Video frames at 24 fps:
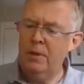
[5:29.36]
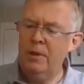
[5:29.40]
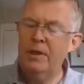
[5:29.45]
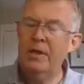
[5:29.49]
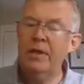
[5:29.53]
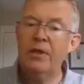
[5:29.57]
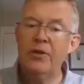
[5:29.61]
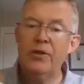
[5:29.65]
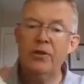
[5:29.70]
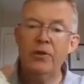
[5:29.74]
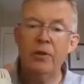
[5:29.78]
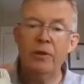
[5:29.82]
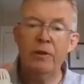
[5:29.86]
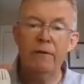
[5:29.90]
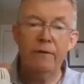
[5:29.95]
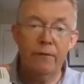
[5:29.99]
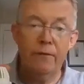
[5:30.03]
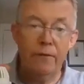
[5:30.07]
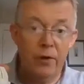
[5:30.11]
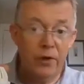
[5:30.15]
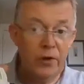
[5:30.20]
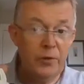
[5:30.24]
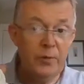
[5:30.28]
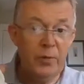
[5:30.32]
it's got a
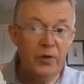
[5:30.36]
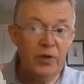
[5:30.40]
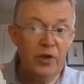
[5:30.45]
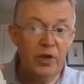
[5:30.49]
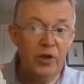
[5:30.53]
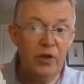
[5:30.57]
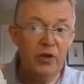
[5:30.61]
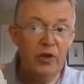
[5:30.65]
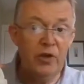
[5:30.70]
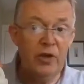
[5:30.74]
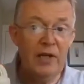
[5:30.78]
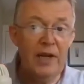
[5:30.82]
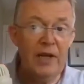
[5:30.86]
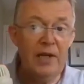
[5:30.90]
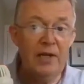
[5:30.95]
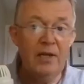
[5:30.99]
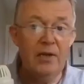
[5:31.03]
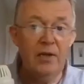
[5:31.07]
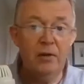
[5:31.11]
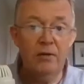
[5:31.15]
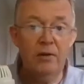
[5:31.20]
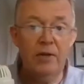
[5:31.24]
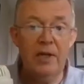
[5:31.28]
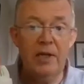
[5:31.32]
frost position at 8
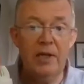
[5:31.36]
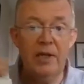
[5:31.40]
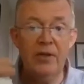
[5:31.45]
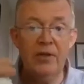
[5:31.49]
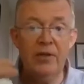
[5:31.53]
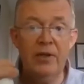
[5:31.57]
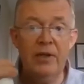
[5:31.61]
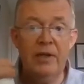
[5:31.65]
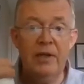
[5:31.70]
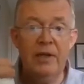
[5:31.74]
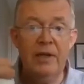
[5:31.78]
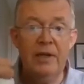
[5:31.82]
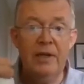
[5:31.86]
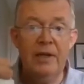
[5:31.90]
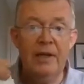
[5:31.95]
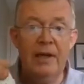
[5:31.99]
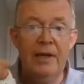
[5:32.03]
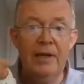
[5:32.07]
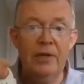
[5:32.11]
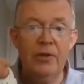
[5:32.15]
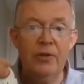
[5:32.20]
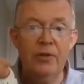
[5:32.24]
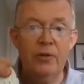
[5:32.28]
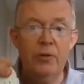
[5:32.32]
degrees,
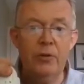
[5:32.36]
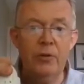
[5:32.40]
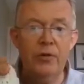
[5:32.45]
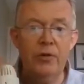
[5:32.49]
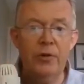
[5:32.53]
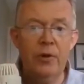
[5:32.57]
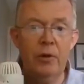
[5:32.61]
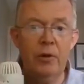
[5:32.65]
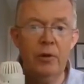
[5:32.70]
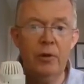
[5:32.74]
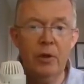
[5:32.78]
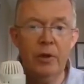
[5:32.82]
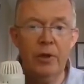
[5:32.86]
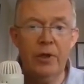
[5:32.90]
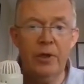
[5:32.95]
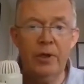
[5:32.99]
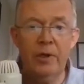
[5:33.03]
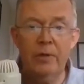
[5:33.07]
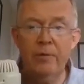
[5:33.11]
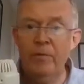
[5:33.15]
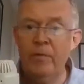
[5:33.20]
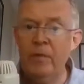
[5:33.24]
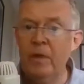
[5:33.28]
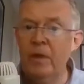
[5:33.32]
and it's also got
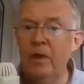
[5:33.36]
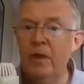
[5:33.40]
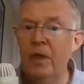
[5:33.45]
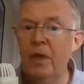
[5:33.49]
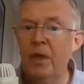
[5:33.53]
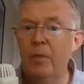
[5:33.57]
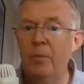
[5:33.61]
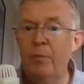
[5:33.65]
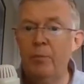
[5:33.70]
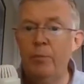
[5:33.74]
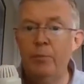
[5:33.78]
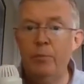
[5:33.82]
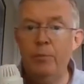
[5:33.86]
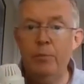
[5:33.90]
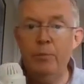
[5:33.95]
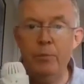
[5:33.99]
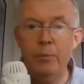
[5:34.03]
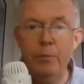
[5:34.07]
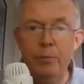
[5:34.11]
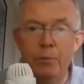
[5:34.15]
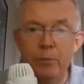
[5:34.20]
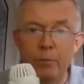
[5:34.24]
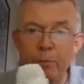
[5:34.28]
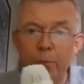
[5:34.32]
a
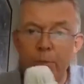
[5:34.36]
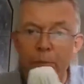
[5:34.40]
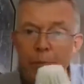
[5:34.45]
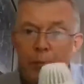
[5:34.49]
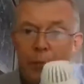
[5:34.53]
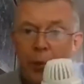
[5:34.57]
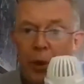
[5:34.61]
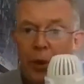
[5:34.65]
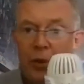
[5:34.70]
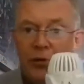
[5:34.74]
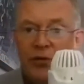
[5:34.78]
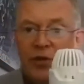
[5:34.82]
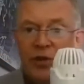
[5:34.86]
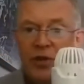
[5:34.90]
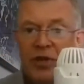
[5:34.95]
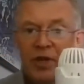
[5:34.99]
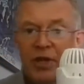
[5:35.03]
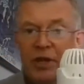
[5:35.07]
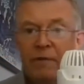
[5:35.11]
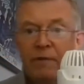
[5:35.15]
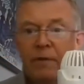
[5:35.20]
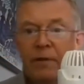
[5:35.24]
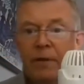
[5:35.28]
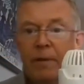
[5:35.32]

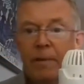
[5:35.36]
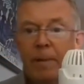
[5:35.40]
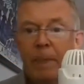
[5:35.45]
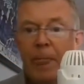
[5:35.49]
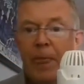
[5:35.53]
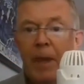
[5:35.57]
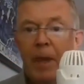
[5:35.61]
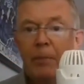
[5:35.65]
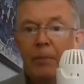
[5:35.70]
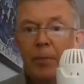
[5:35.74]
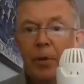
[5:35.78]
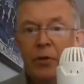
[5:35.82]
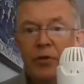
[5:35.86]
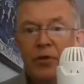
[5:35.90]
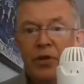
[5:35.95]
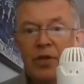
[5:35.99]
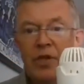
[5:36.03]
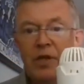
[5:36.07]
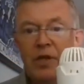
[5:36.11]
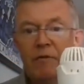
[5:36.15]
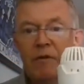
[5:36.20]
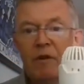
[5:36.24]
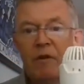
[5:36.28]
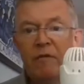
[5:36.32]
positive
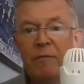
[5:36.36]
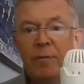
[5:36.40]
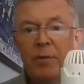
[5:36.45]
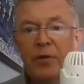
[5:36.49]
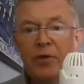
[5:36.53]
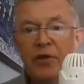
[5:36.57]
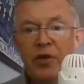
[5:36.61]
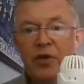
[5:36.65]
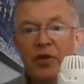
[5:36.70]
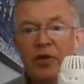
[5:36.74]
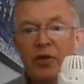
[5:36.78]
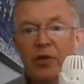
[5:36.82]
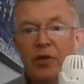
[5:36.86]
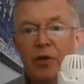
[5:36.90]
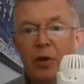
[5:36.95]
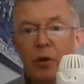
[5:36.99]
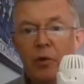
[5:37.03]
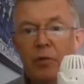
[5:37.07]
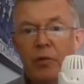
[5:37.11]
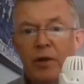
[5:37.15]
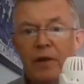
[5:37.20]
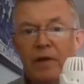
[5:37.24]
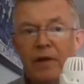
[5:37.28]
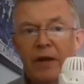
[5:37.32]
off position
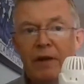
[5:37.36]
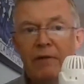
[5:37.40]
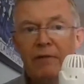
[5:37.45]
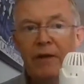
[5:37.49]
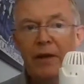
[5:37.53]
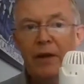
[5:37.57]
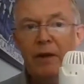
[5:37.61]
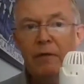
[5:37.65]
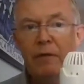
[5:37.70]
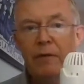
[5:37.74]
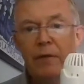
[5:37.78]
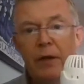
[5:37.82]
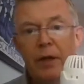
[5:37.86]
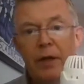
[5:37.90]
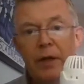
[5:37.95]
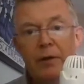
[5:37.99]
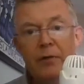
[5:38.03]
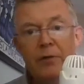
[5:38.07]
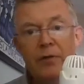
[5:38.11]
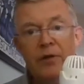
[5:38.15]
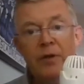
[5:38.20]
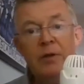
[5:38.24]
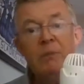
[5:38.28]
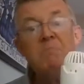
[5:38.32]
holding that valve
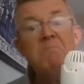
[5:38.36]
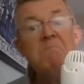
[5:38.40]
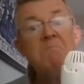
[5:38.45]
closed.